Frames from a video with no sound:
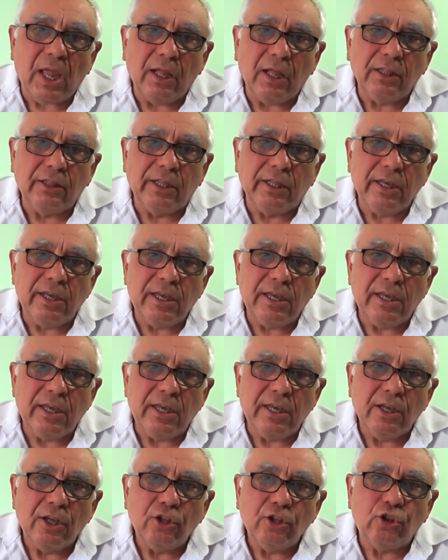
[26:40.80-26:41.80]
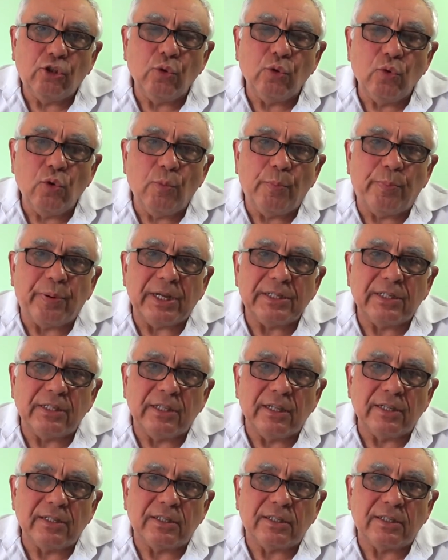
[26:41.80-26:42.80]
The two
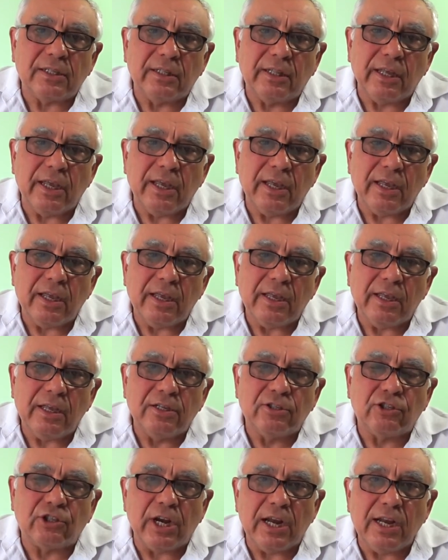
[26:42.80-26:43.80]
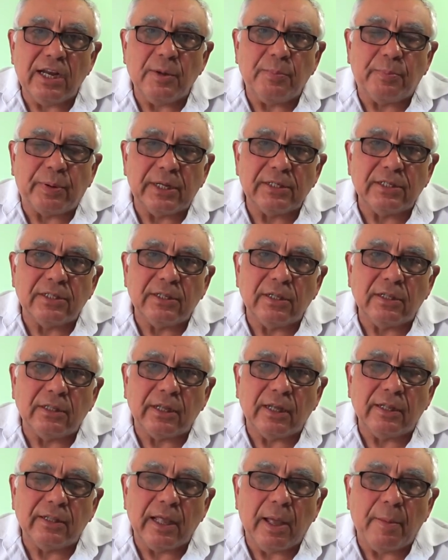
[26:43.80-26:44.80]
presidents, the Israeli president
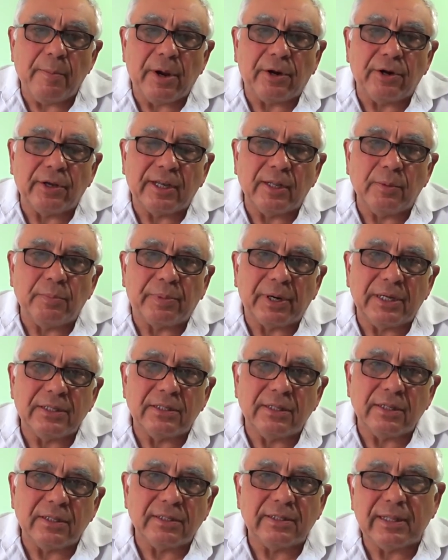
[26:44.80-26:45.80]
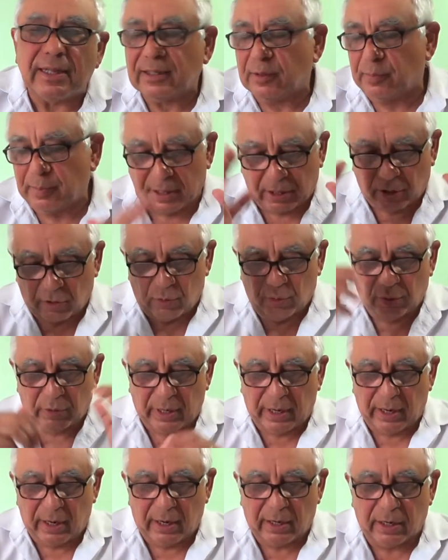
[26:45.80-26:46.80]
and the American president, doesn't matter who
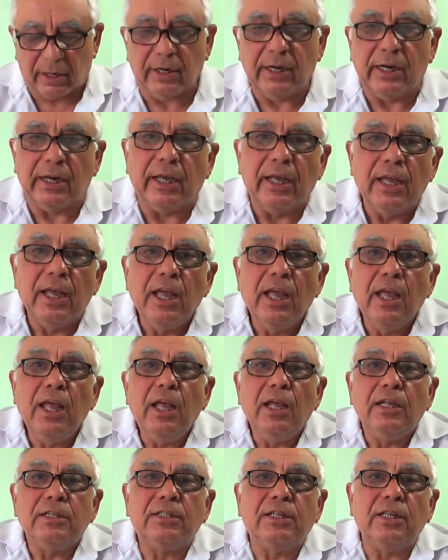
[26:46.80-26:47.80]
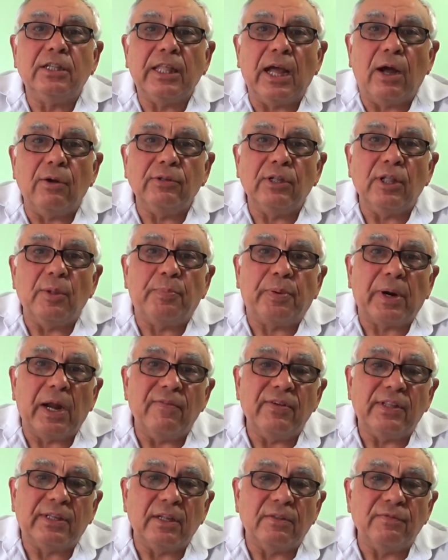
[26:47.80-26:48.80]
they are, really, sit down in a
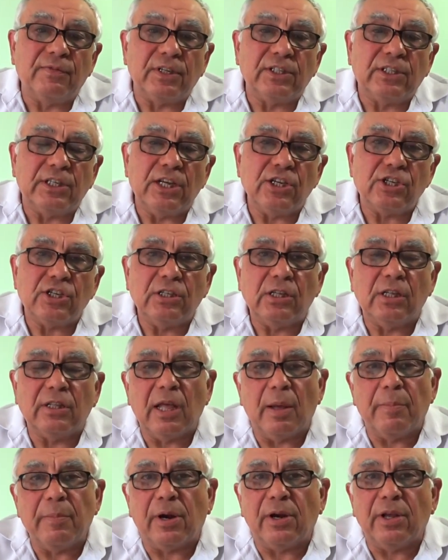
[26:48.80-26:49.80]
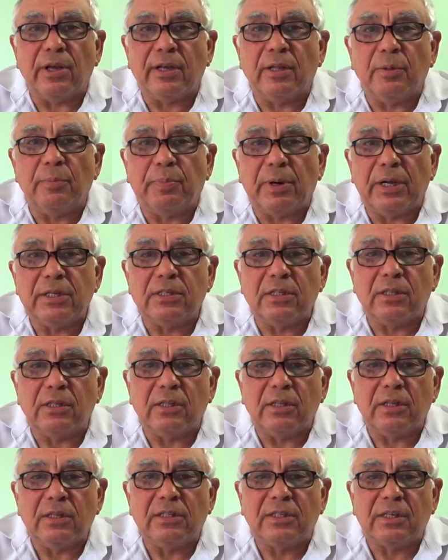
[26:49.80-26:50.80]
private conversation and the American president
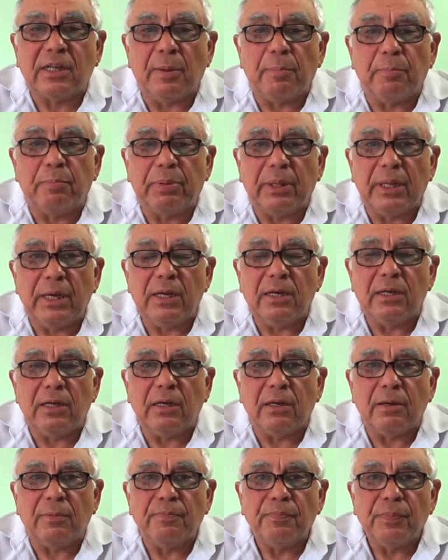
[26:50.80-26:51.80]
is complaining